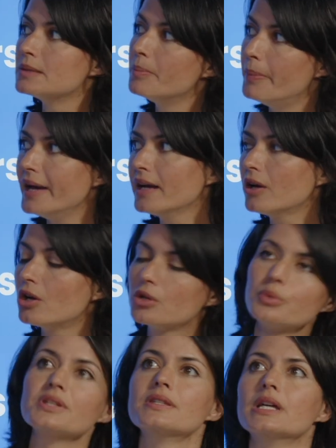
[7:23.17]
Bangkok
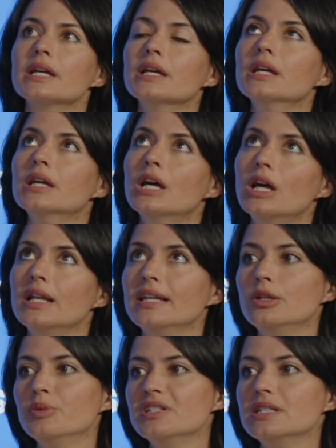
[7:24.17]
was a
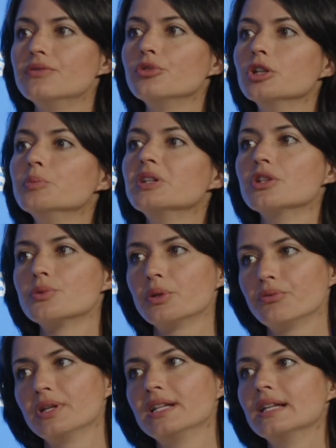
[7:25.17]
little bit different because we
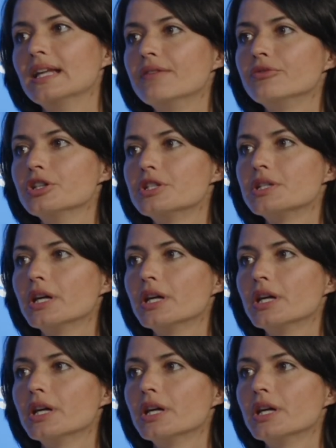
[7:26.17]
really leverage